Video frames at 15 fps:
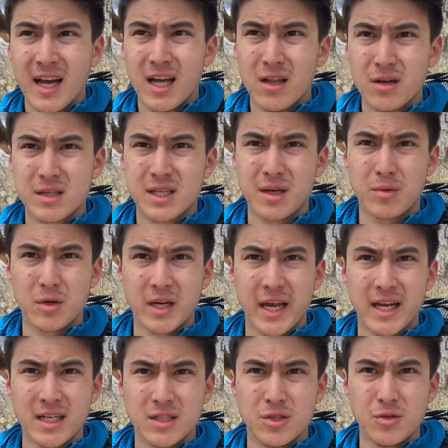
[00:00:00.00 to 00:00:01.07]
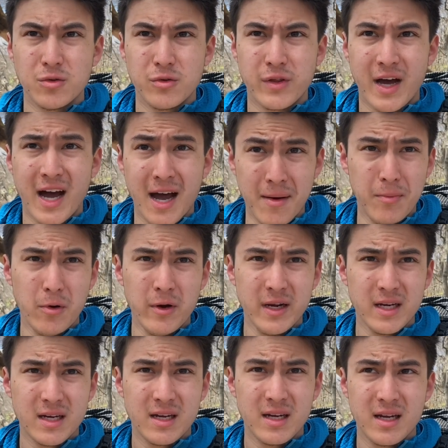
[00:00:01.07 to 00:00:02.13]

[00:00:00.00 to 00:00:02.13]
Looks like we're getting to the high point.